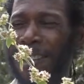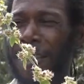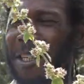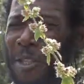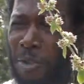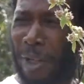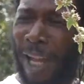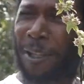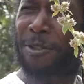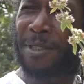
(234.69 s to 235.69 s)
Then you
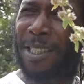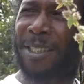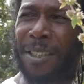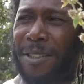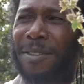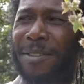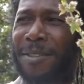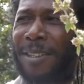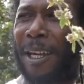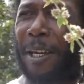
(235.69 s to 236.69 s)
try to see this.
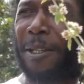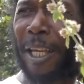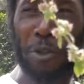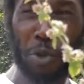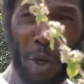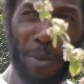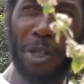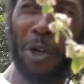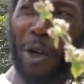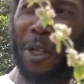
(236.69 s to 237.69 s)
There's so
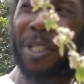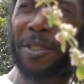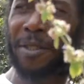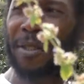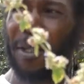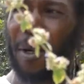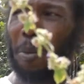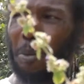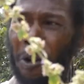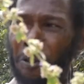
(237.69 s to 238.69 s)
many other
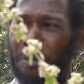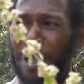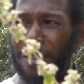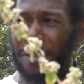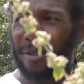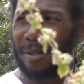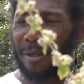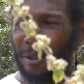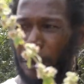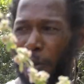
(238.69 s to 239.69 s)
movements,
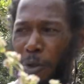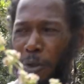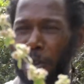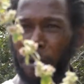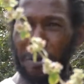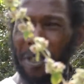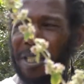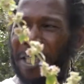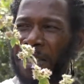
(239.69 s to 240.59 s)
which is a